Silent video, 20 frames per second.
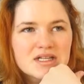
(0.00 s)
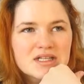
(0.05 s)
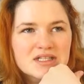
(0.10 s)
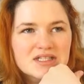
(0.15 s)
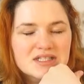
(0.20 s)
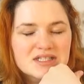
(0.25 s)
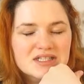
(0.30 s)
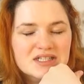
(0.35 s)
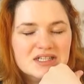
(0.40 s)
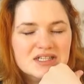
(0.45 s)

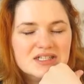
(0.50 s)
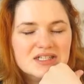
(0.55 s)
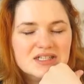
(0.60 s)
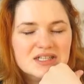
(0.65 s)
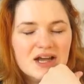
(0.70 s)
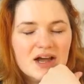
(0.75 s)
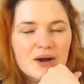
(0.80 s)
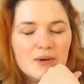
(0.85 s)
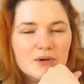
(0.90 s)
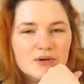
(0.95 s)
6
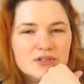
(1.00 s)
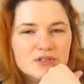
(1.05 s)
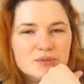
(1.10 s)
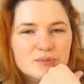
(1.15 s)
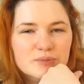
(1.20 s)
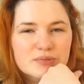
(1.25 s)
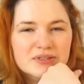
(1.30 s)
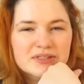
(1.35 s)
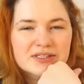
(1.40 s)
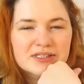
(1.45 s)
hours
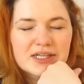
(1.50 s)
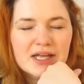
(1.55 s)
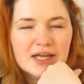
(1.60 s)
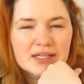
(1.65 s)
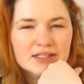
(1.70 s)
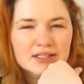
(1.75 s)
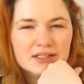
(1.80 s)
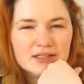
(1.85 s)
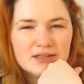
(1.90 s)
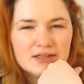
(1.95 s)

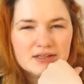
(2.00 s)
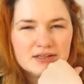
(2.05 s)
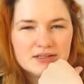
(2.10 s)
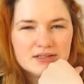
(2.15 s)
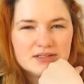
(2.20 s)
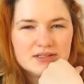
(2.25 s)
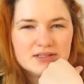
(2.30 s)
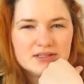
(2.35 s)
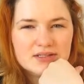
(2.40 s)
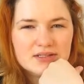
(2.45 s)
planning
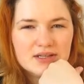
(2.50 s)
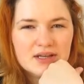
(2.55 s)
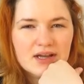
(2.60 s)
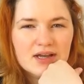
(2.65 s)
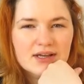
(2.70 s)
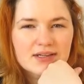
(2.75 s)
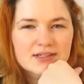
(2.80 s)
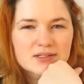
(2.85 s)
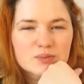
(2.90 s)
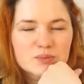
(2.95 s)
this
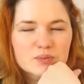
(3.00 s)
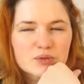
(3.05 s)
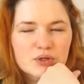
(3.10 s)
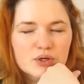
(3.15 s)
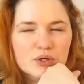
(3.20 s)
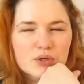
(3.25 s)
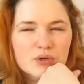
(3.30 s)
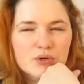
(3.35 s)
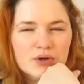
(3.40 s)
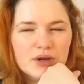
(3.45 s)
and
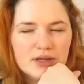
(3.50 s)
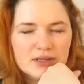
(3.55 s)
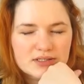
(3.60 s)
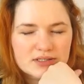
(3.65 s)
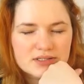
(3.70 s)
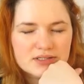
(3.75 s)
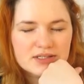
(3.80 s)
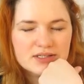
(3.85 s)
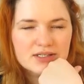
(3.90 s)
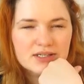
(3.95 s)

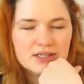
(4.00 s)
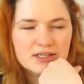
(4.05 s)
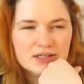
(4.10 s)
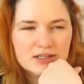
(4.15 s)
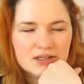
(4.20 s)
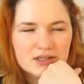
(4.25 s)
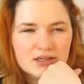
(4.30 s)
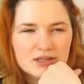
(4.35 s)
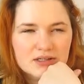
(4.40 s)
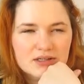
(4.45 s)

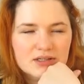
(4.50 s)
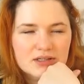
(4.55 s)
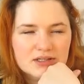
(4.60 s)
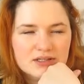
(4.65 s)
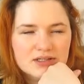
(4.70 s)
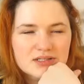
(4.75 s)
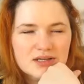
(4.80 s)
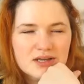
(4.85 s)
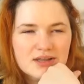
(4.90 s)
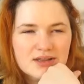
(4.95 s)
procrastinating on
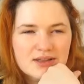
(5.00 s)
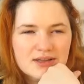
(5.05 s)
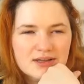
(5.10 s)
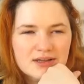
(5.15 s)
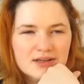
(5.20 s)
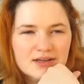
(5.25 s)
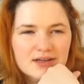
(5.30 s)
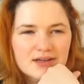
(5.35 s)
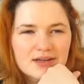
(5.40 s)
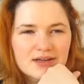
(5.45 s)
this, I
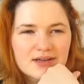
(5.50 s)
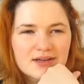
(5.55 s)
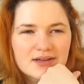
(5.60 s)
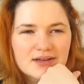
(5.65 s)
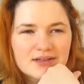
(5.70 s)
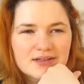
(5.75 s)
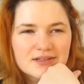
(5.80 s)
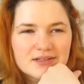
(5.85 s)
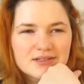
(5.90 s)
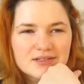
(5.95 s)
think.
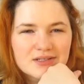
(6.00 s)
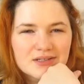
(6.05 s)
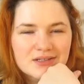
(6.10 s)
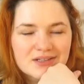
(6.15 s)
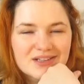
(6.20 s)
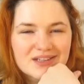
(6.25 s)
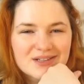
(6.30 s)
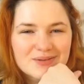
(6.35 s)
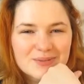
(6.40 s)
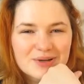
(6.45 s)
So
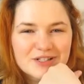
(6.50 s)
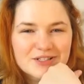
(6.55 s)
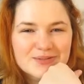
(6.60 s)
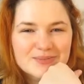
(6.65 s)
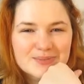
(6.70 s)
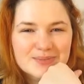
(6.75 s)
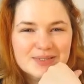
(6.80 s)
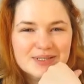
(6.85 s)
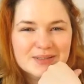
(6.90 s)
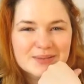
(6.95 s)
you can
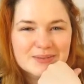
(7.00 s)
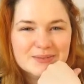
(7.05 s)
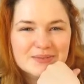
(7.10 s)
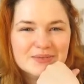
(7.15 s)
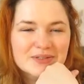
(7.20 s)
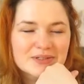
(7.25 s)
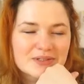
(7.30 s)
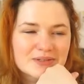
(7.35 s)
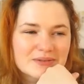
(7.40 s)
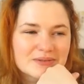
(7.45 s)
imagine me,
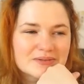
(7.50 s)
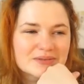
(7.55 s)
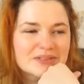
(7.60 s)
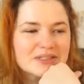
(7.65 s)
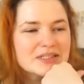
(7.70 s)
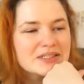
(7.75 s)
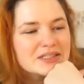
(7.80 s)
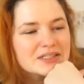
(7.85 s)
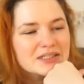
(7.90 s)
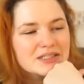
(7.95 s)

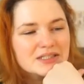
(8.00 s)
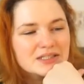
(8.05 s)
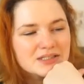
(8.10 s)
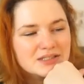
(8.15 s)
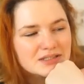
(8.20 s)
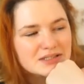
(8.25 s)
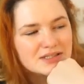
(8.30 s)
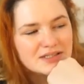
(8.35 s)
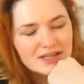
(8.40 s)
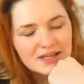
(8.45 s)

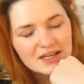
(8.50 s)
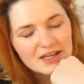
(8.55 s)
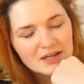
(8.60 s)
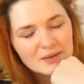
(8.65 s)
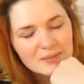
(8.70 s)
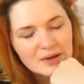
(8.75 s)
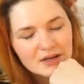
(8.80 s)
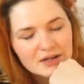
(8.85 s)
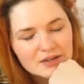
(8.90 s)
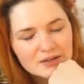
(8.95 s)
thinking
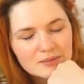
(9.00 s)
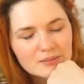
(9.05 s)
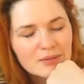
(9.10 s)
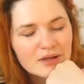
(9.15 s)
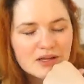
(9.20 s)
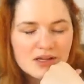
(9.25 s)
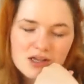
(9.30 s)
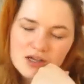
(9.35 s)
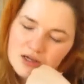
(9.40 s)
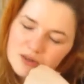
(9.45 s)
about it,
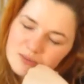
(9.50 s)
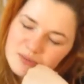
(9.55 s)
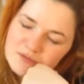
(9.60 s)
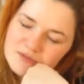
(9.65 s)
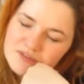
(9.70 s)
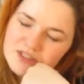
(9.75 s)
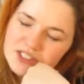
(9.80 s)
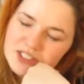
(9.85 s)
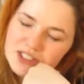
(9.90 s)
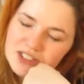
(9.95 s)
making a cup
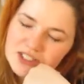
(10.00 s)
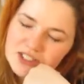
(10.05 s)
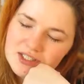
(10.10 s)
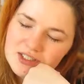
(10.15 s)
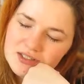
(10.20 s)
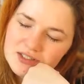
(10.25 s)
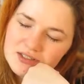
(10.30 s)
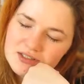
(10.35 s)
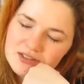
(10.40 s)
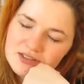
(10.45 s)
of tea,
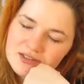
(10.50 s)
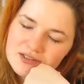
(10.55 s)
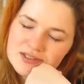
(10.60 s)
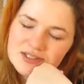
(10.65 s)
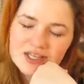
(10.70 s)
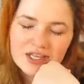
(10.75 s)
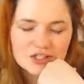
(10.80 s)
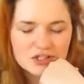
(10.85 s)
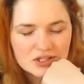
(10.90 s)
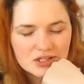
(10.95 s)

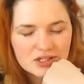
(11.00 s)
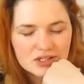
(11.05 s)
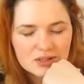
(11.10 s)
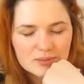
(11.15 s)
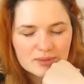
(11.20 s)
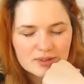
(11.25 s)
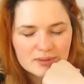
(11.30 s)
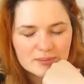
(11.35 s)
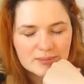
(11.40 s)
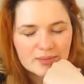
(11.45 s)
sketching a
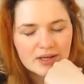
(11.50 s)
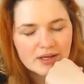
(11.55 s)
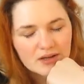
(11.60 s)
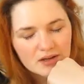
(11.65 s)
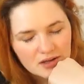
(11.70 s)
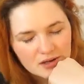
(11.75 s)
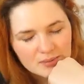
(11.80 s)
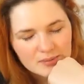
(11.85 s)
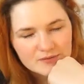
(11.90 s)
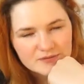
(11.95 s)
little bit,
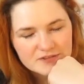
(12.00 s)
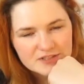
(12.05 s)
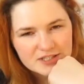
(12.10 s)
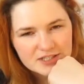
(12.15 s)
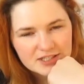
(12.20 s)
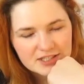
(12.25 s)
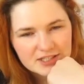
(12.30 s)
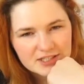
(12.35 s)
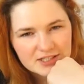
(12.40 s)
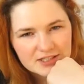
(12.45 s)
making a cup of
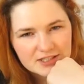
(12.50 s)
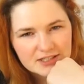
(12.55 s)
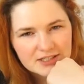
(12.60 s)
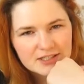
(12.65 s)
tea,